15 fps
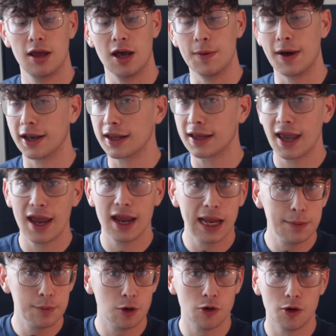about the
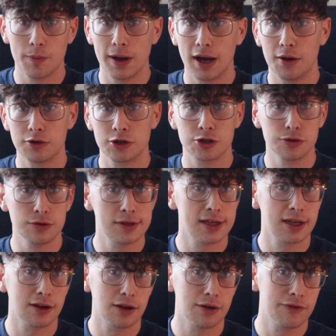game, or about shooting